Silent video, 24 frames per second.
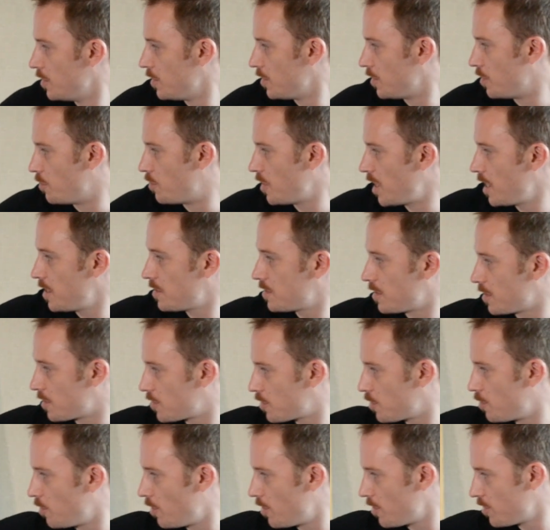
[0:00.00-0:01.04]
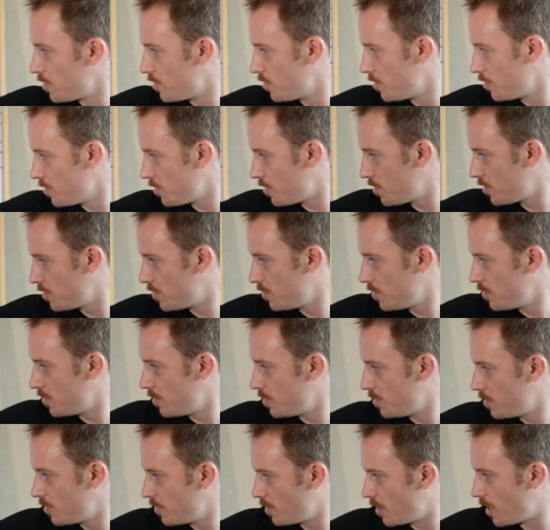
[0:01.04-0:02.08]
the bass as quarter notes.
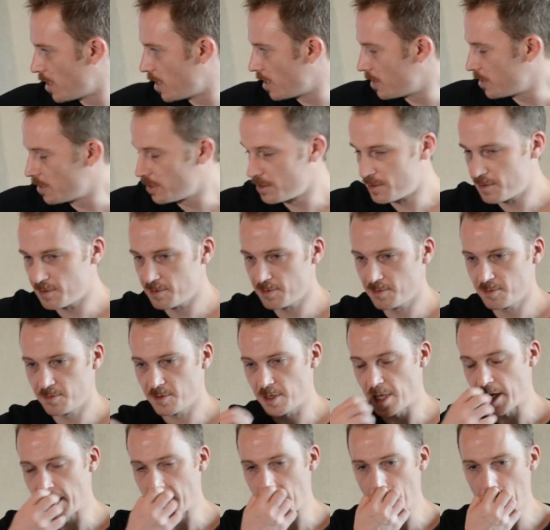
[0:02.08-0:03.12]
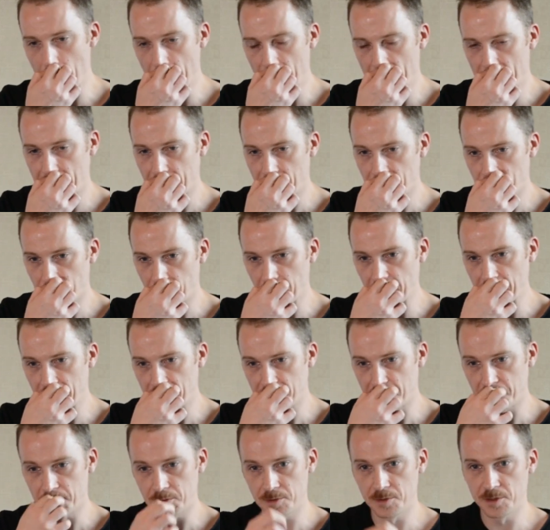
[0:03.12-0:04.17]
And a good way
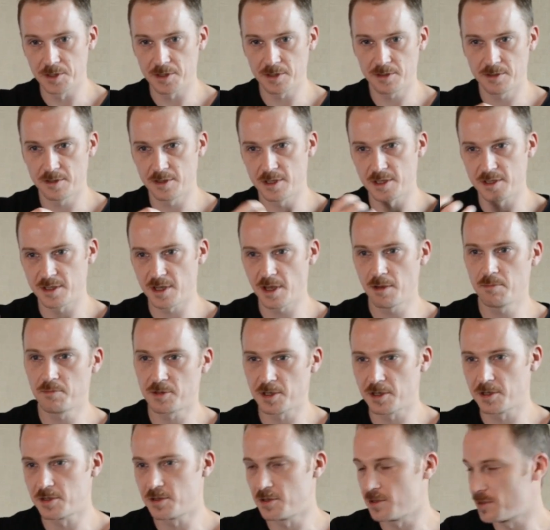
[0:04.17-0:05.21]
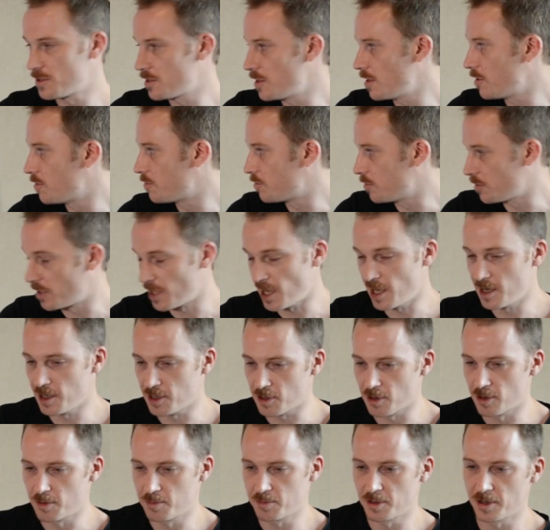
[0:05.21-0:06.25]
to attempt this yourself with any
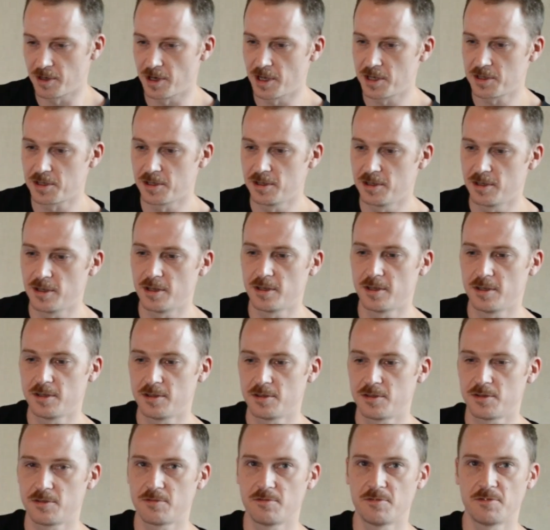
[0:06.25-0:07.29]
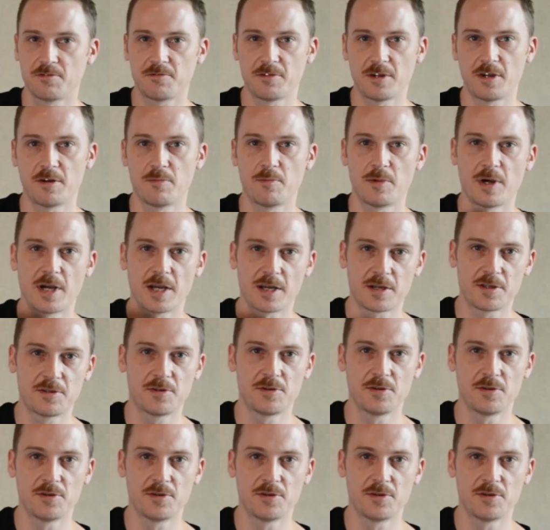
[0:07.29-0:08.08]
chord progression is refer back